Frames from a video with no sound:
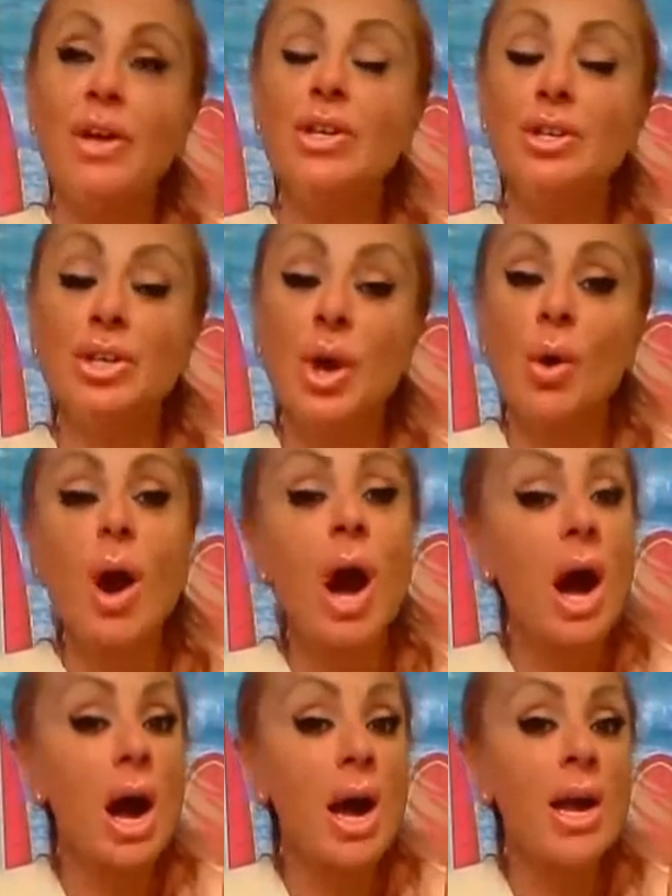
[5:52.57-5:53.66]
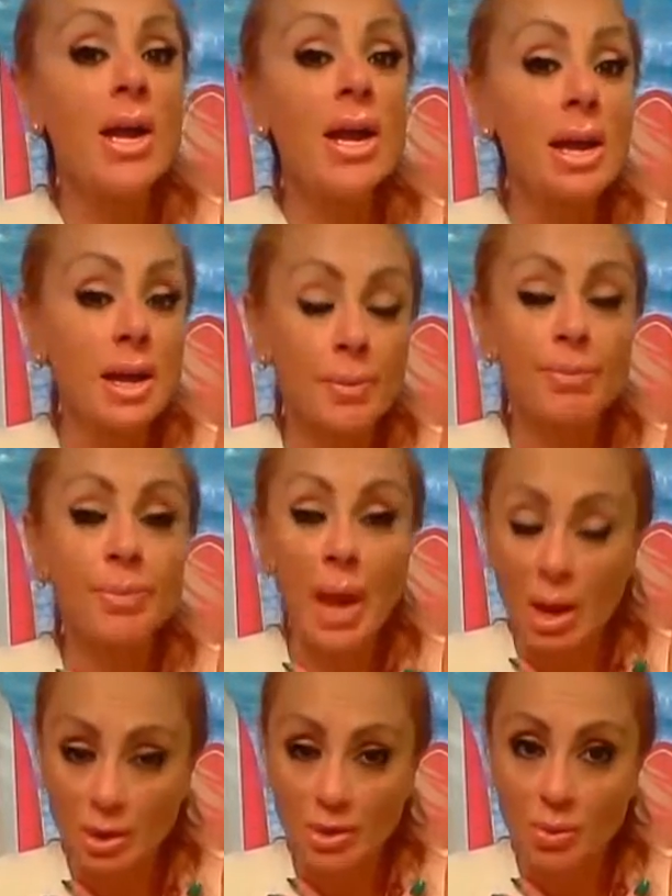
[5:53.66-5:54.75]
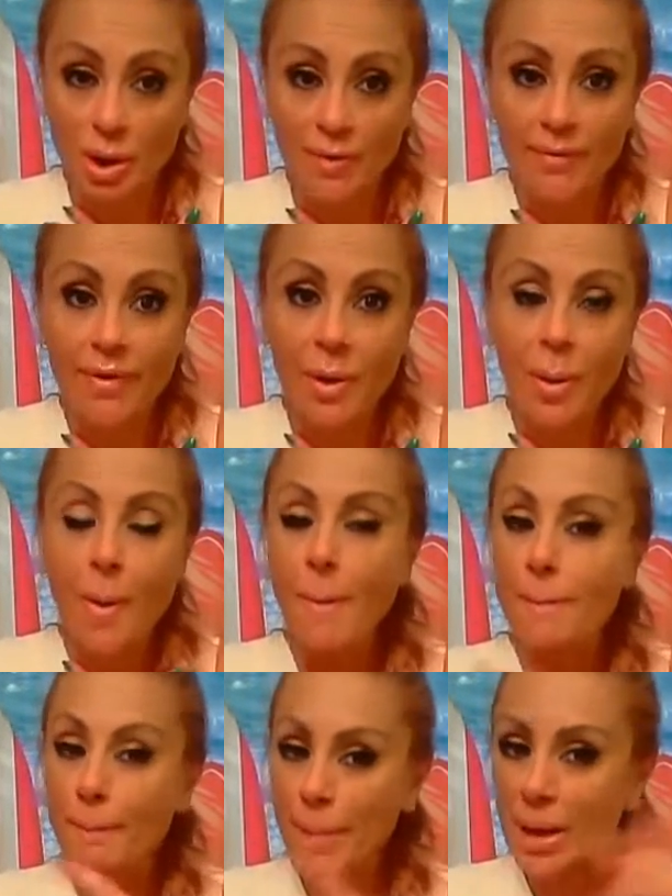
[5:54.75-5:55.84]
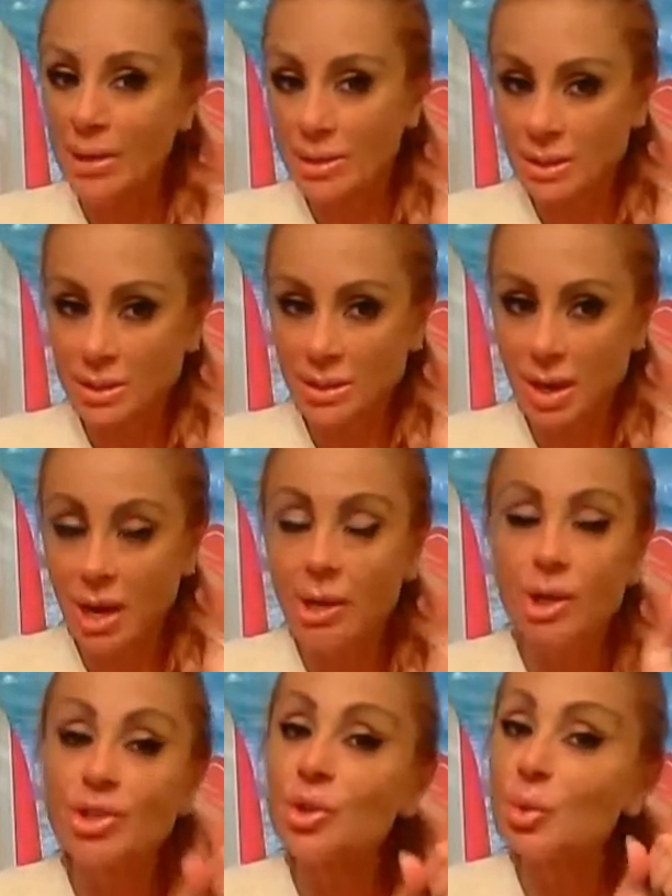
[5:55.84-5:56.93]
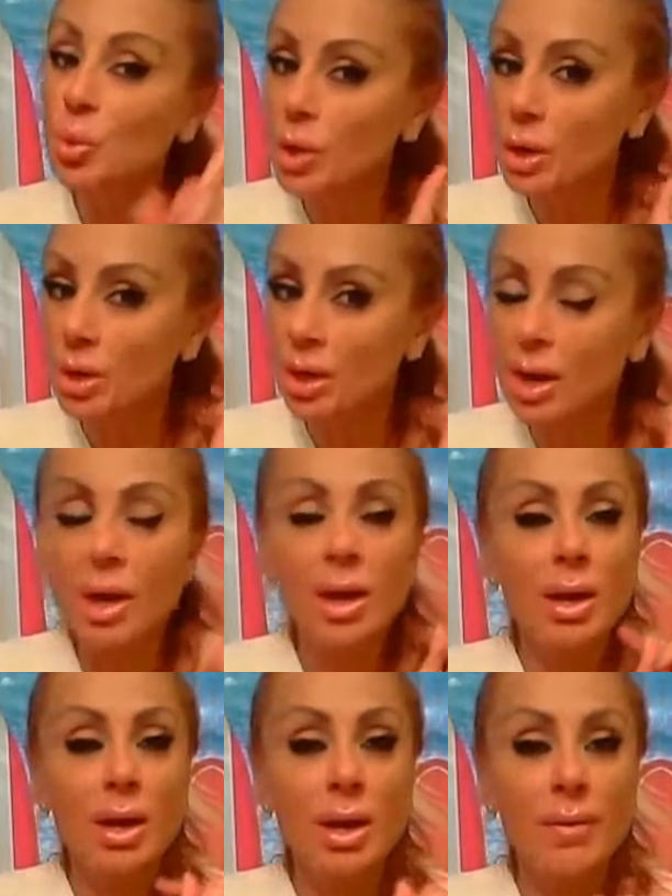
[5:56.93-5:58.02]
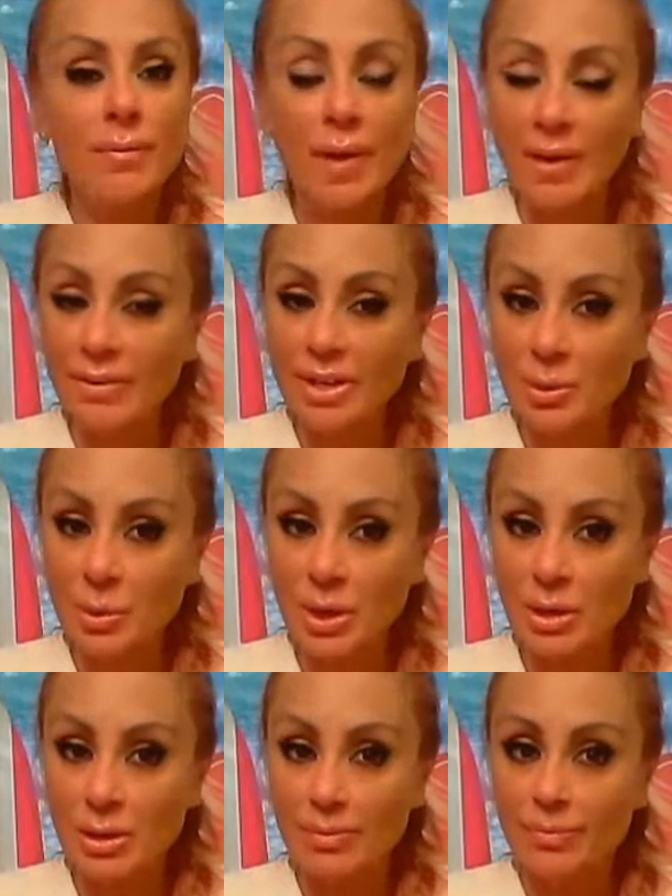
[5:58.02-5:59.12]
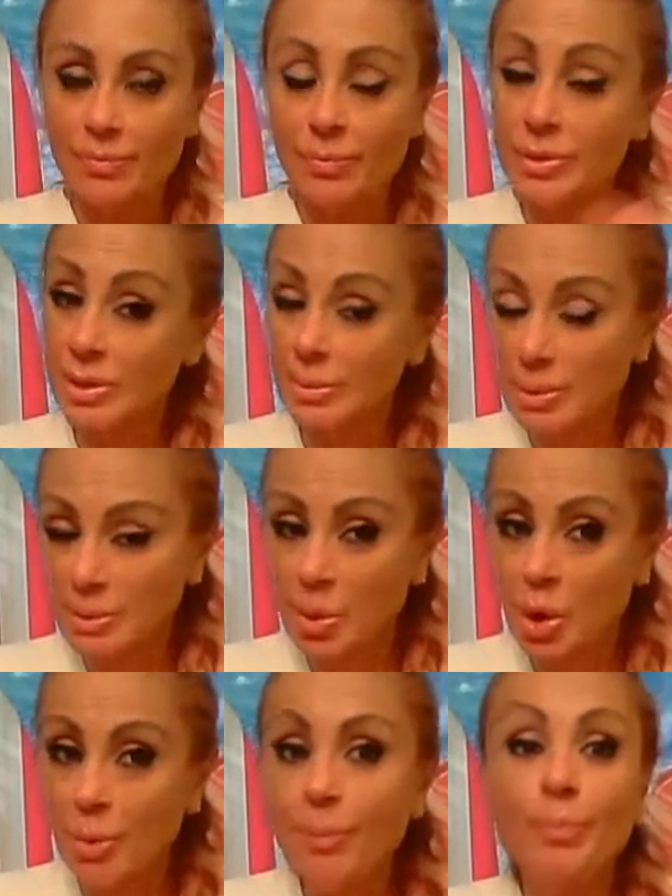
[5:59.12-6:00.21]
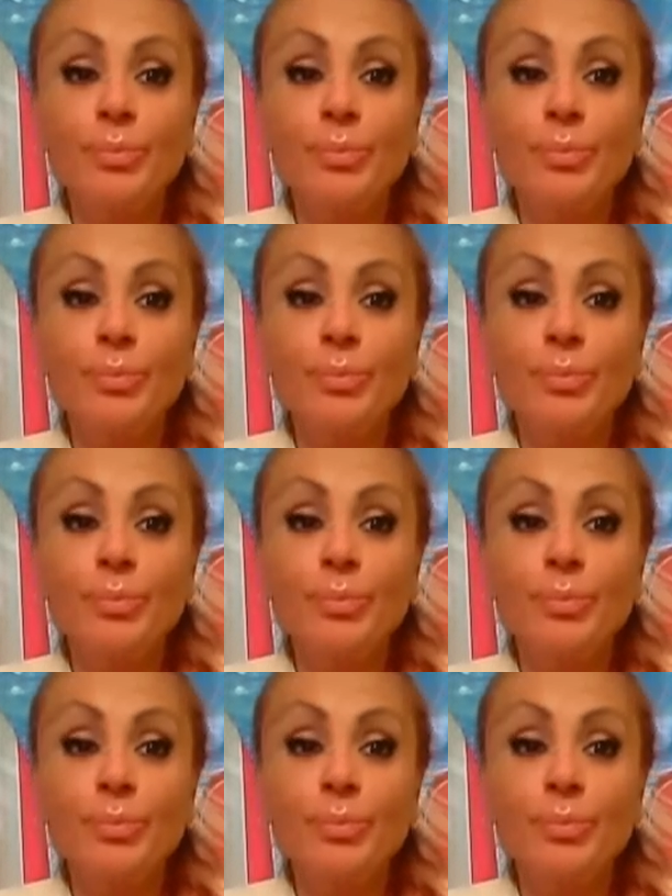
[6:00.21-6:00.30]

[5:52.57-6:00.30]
So I am housewife, but I also work five days a week, sometimes more.